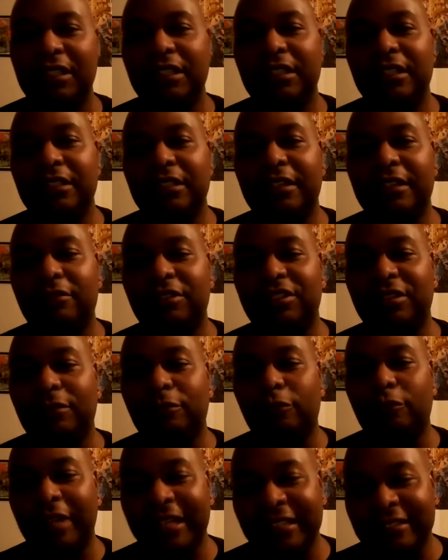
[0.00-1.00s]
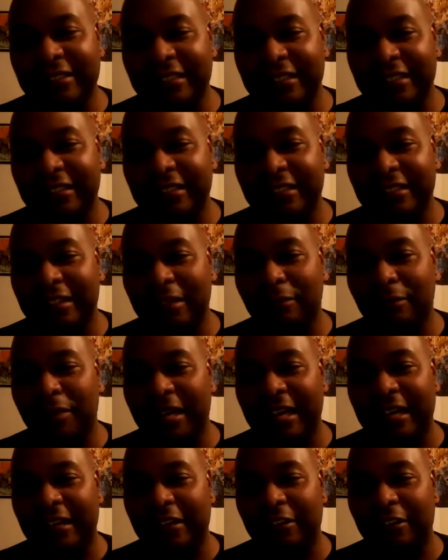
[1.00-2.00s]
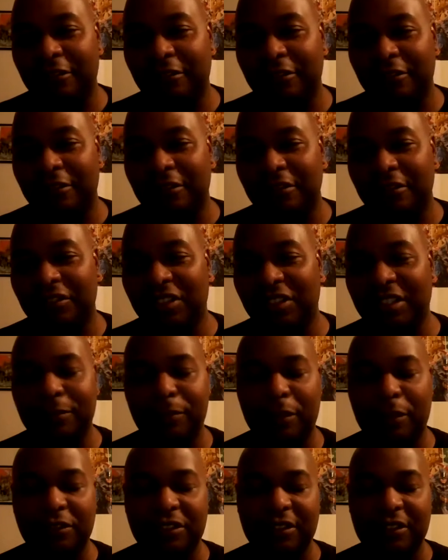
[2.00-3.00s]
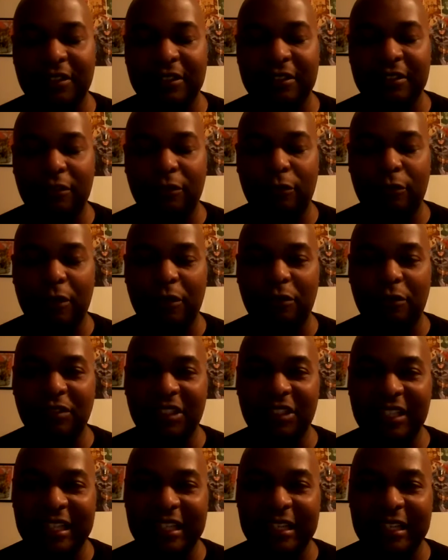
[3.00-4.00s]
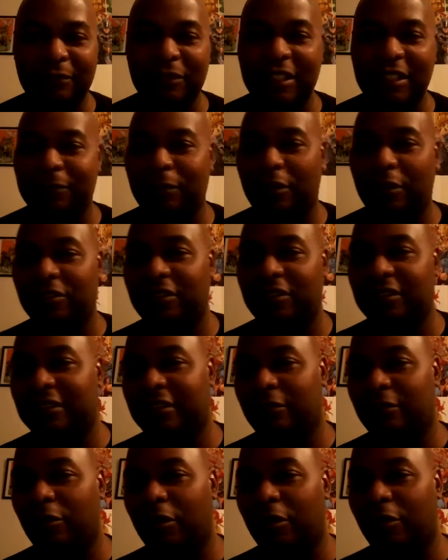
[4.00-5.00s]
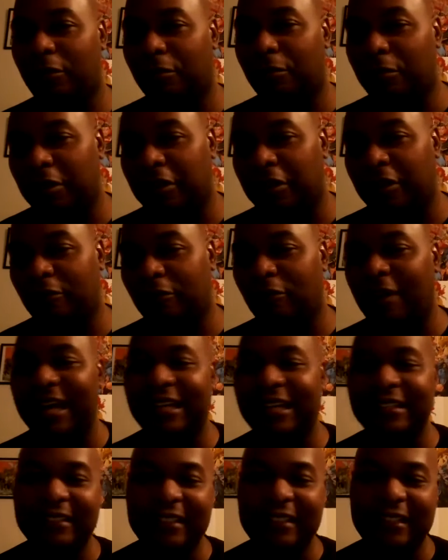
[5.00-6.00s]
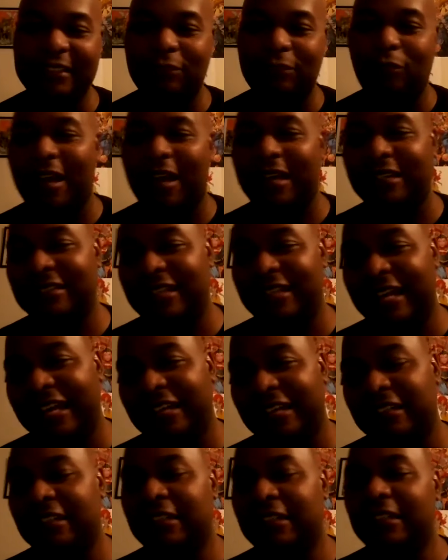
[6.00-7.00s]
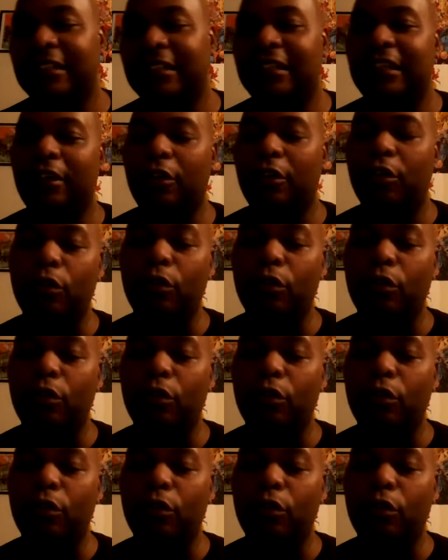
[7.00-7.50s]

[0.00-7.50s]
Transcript: there was some ranting about this person is on the wrong team, this person's in the wrong book, why is this, why is that, who